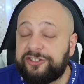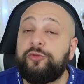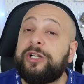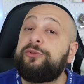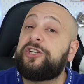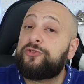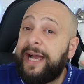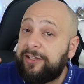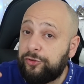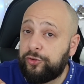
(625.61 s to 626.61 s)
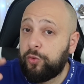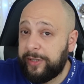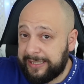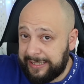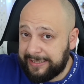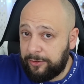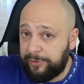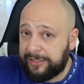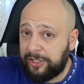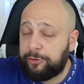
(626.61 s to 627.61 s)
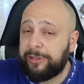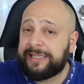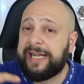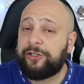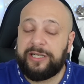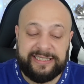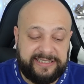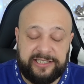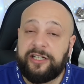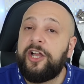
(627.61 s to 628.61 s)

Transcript: What we tried to do with Cuadrado last year,